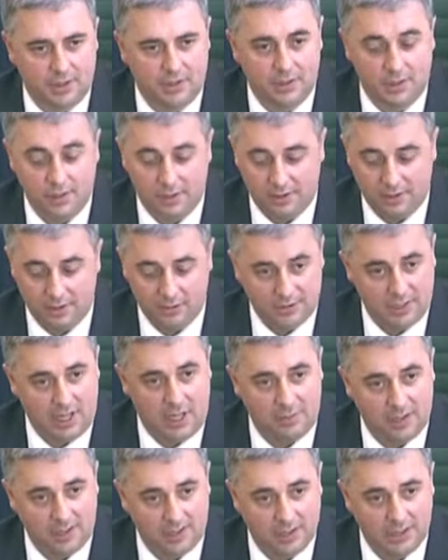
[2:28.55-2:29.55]
not only that was
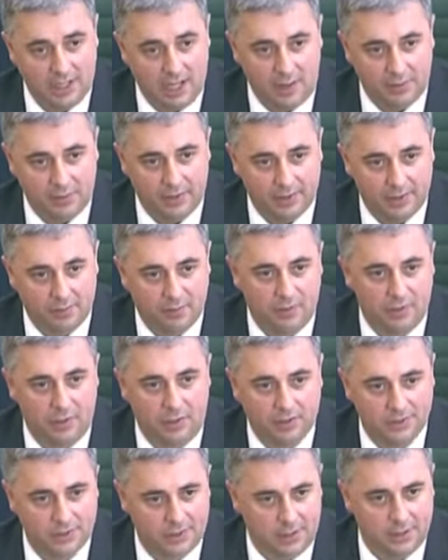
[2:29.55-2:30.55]
happening at Gatwick, but
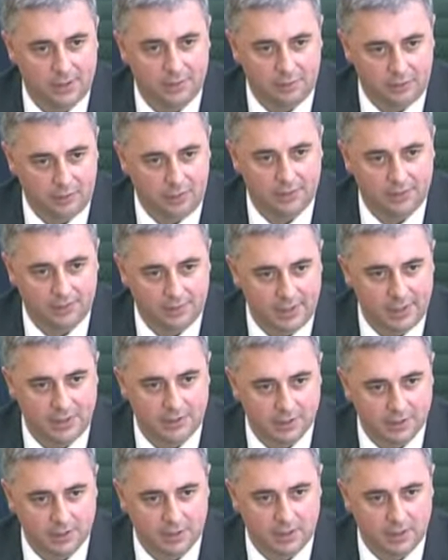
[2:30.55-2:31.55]
also in the broader
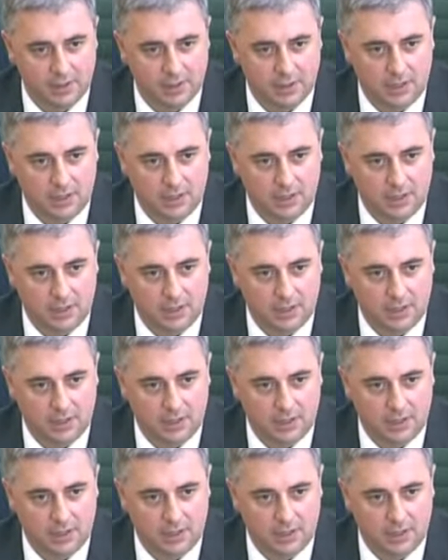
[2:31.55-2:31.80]
region.